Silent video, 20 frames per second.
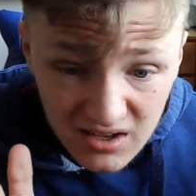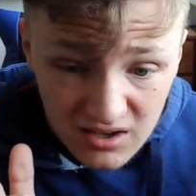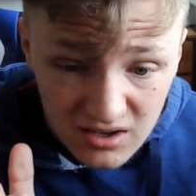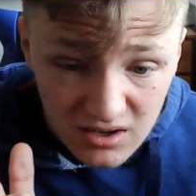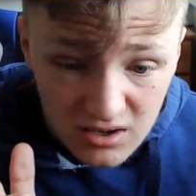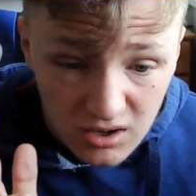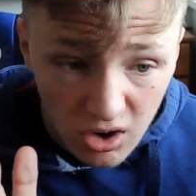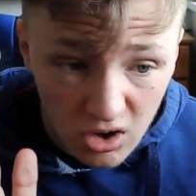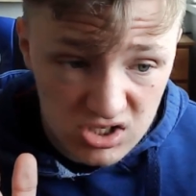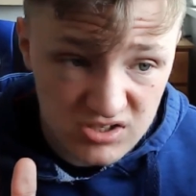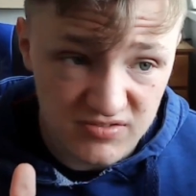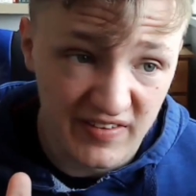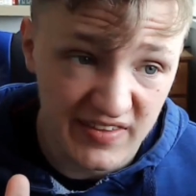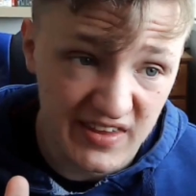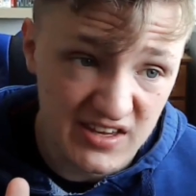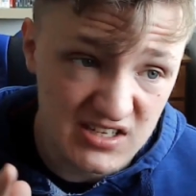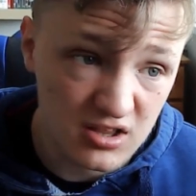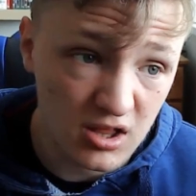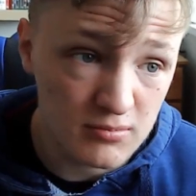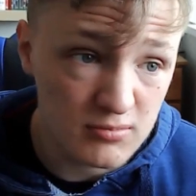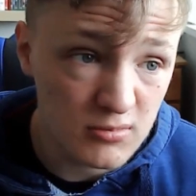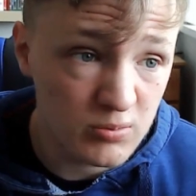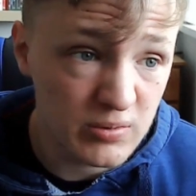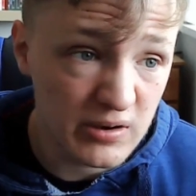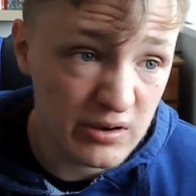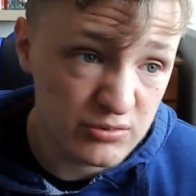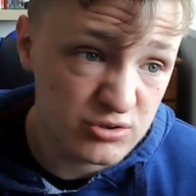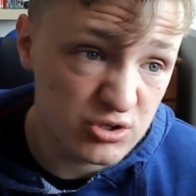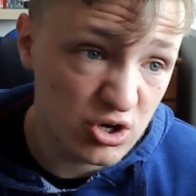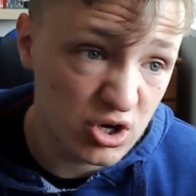Also, the fact there's a lot more well
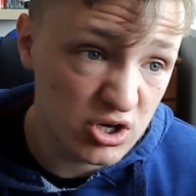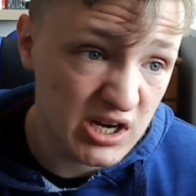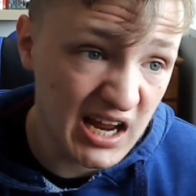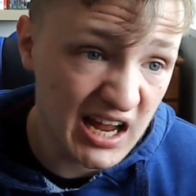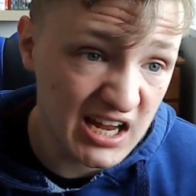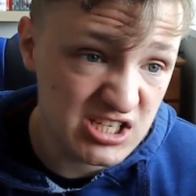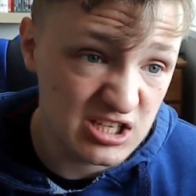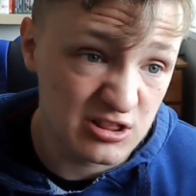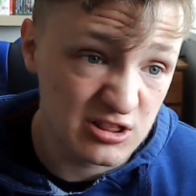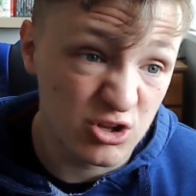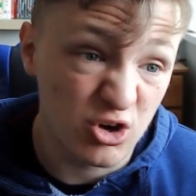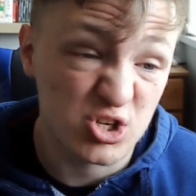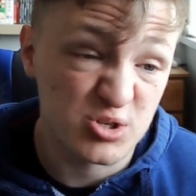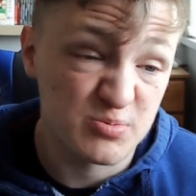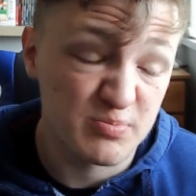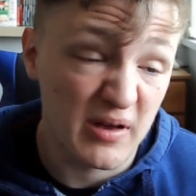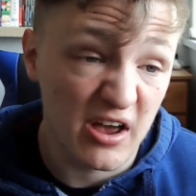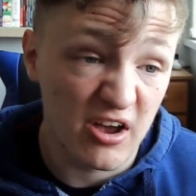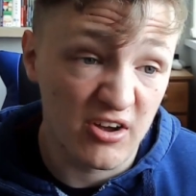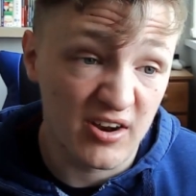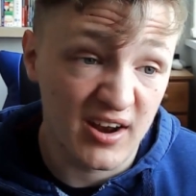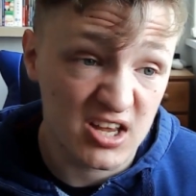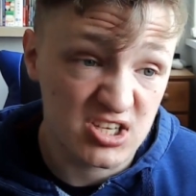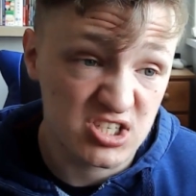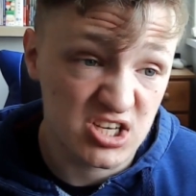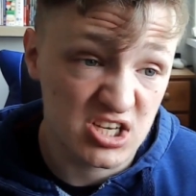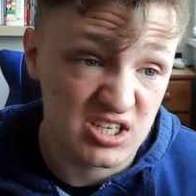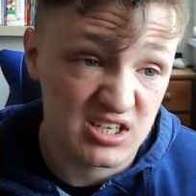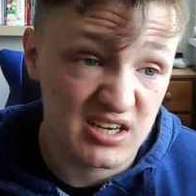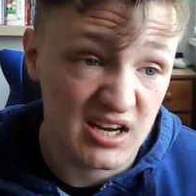known, it actually looks better and actually
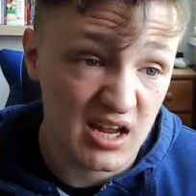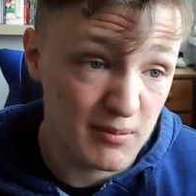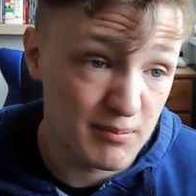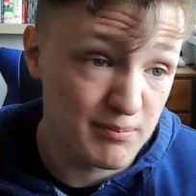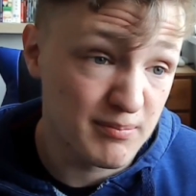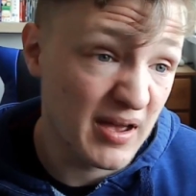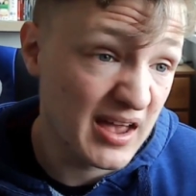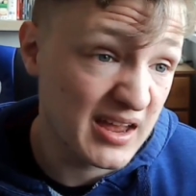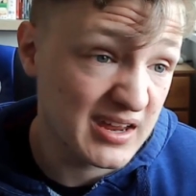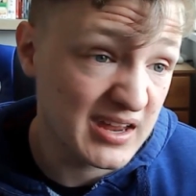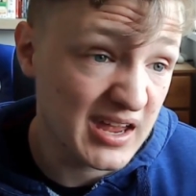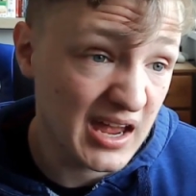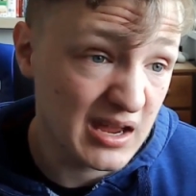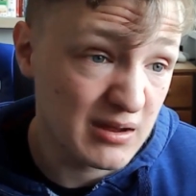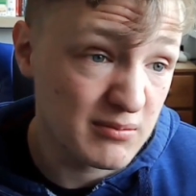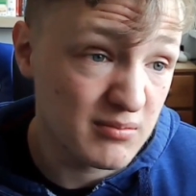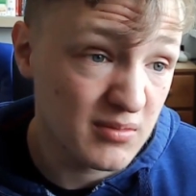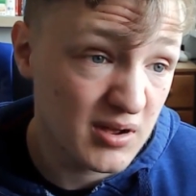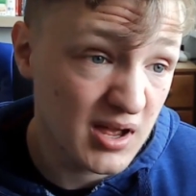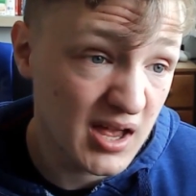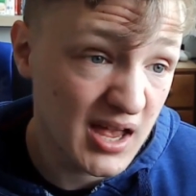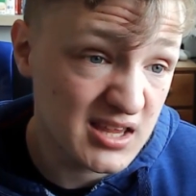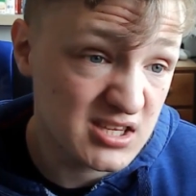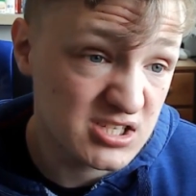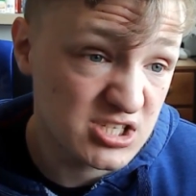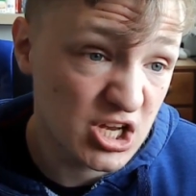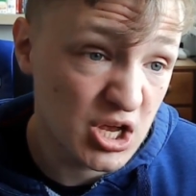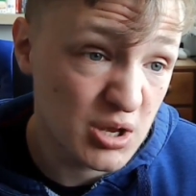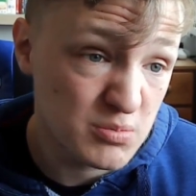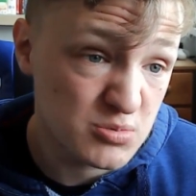is a better game in
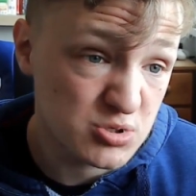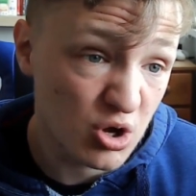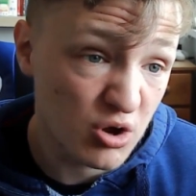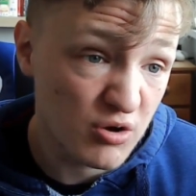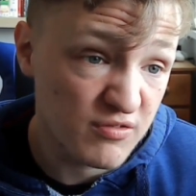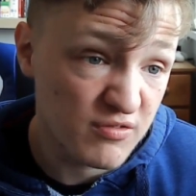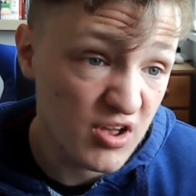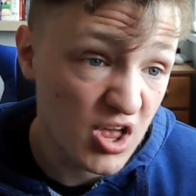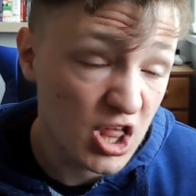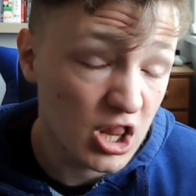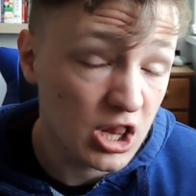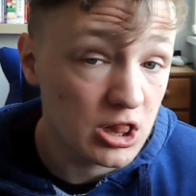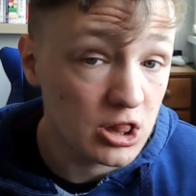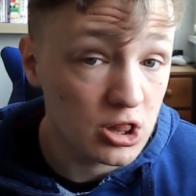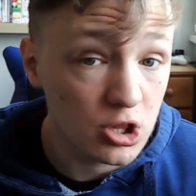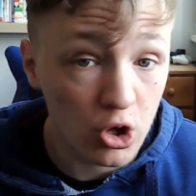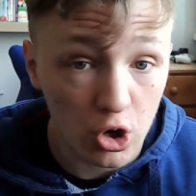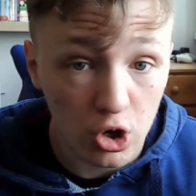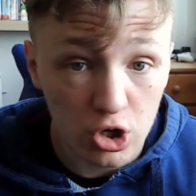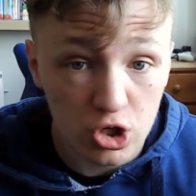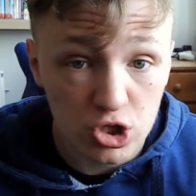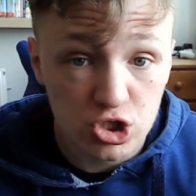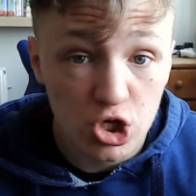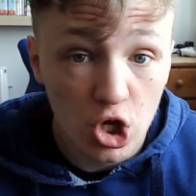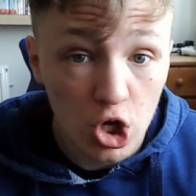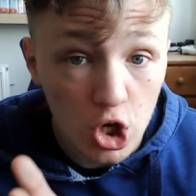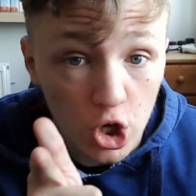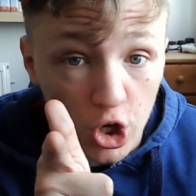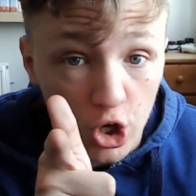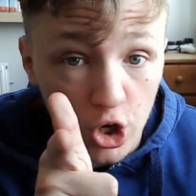terms of looks,
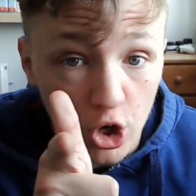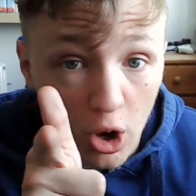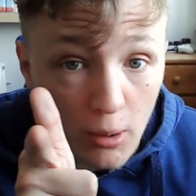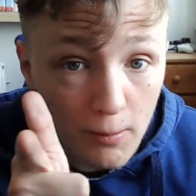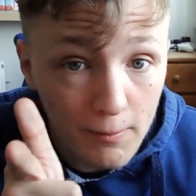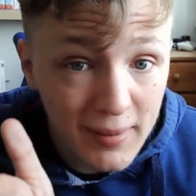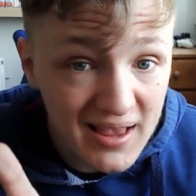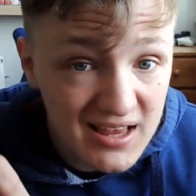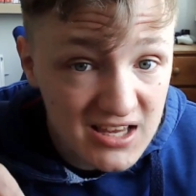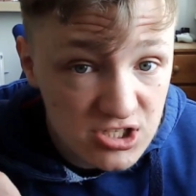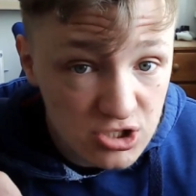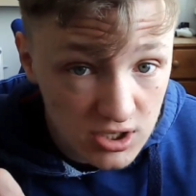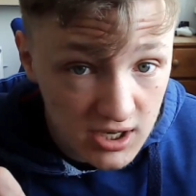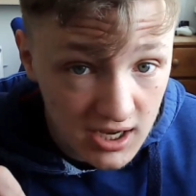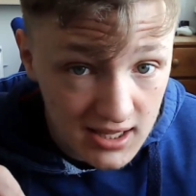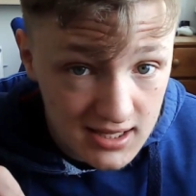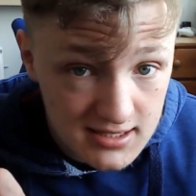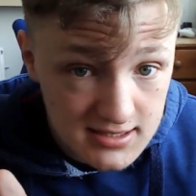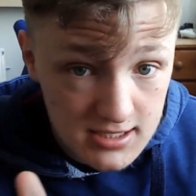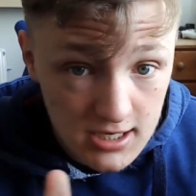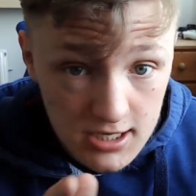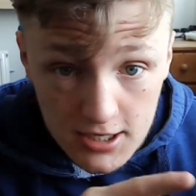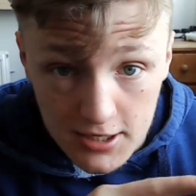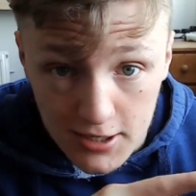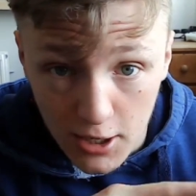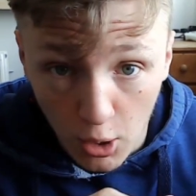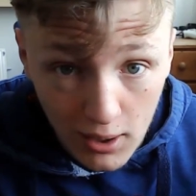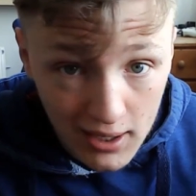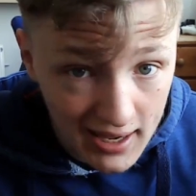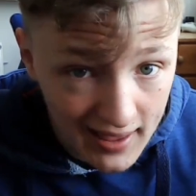not bits on it.
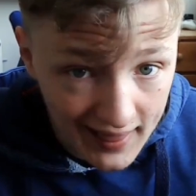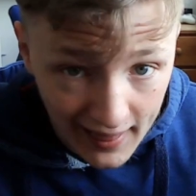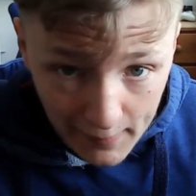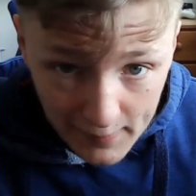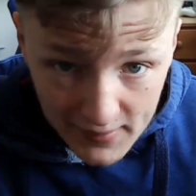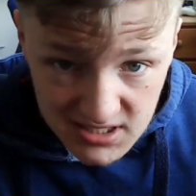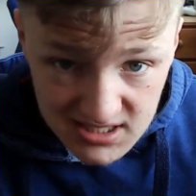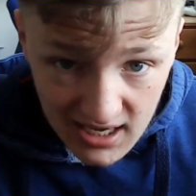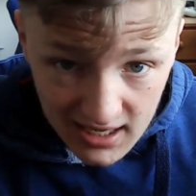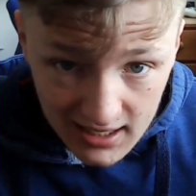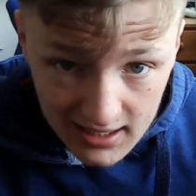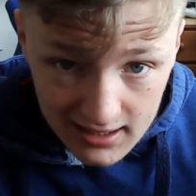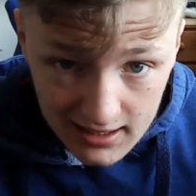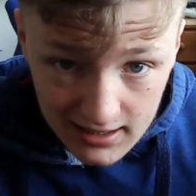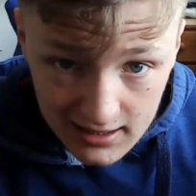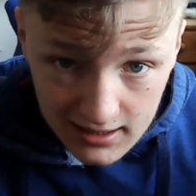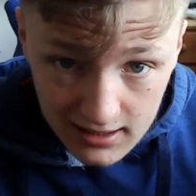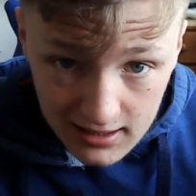Don't get that mistaken.